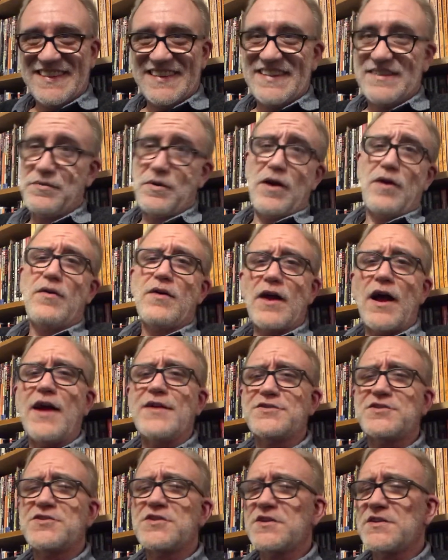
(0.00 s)
well, I
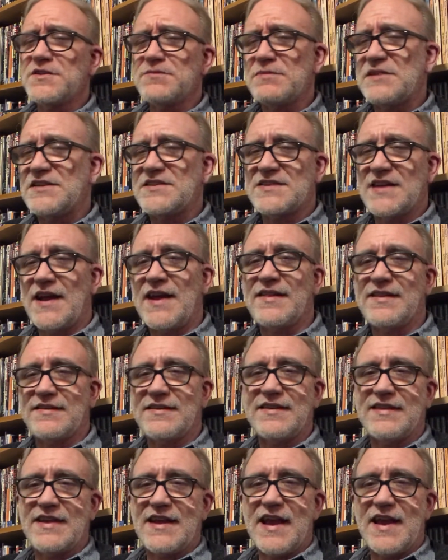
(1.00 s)
shouldn't be saying this
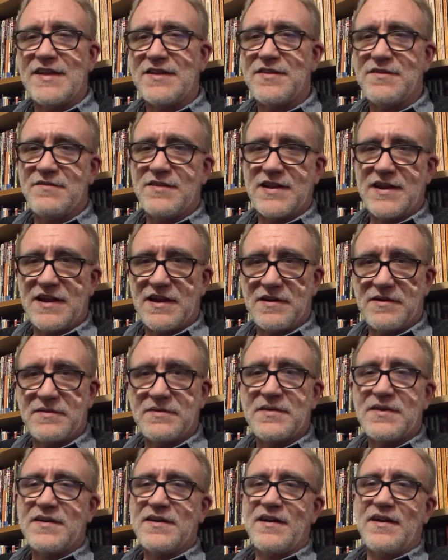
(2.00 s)
at the end of the video,
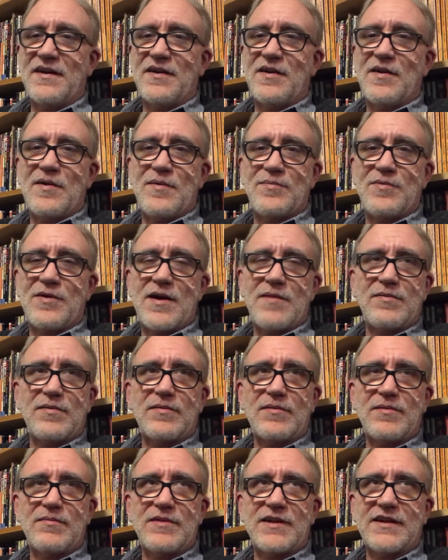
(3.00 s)

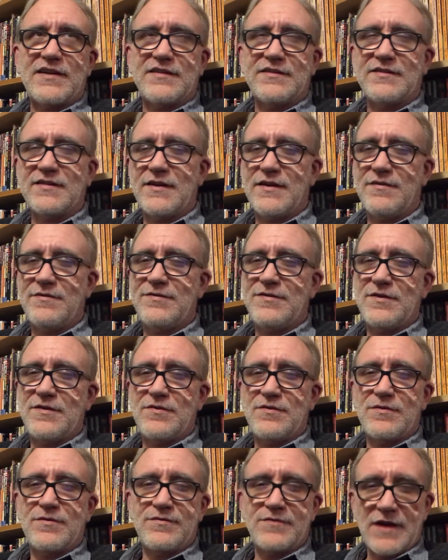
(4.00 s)
probably because if
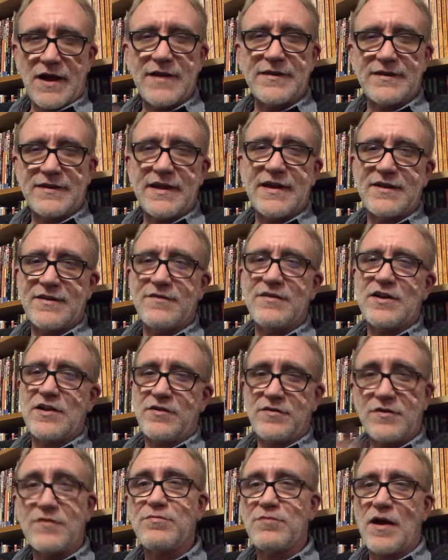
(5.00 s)
you've gotten to the end of the video,
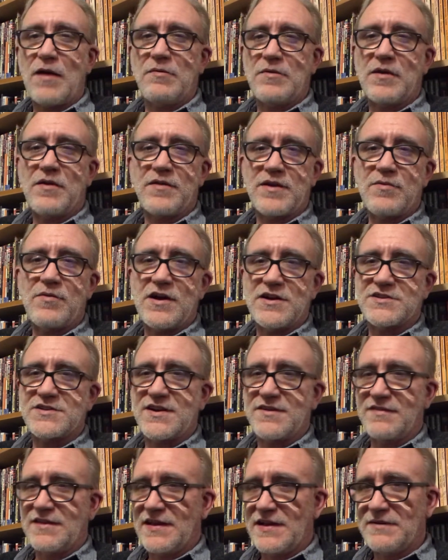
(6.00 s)
you've probably already watched
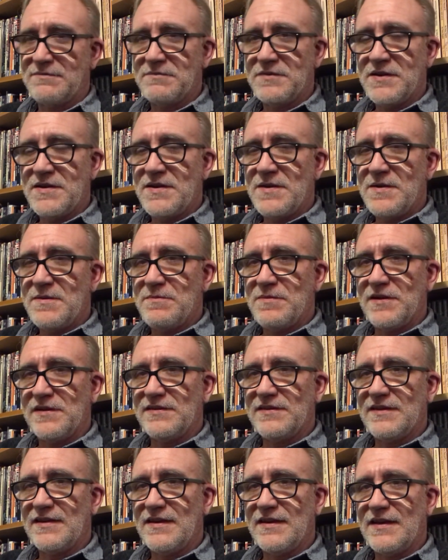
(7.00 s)
everything.
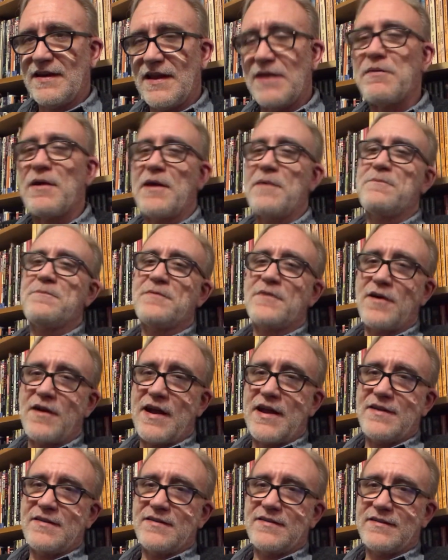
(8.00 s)
But anyway, all
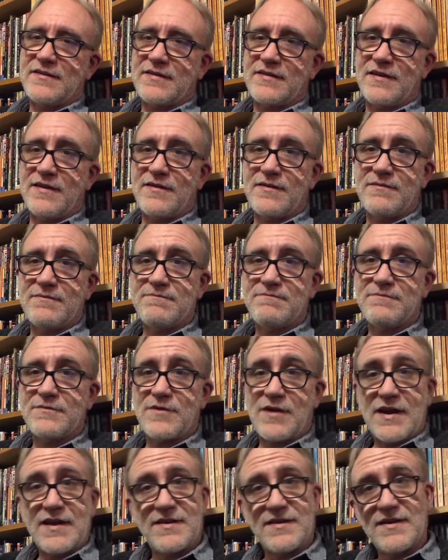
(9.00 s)
right. So
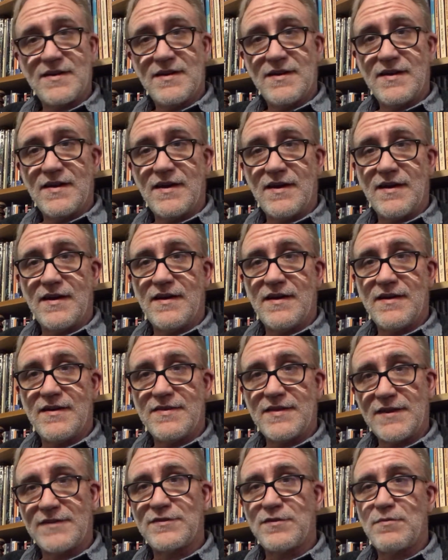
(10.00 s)
great.
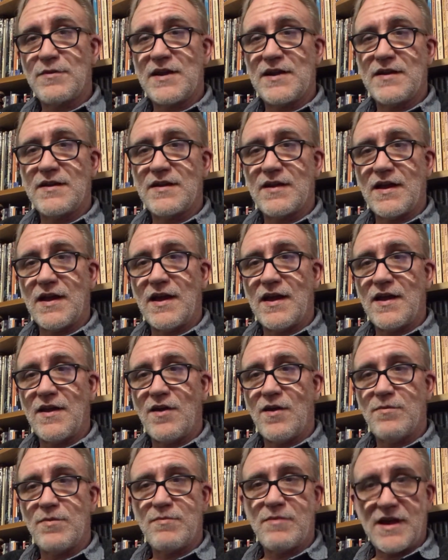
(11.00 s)
Thanks everybody, and
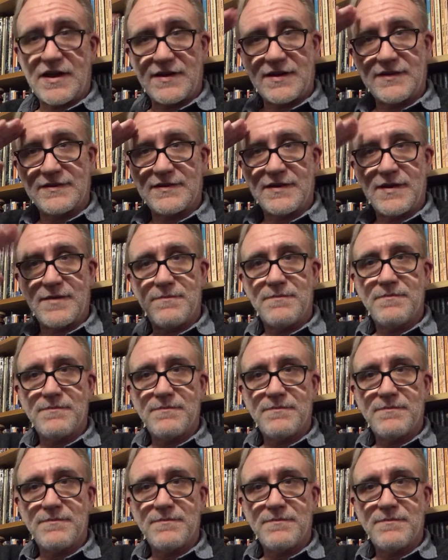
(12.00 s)
I'll be back next time.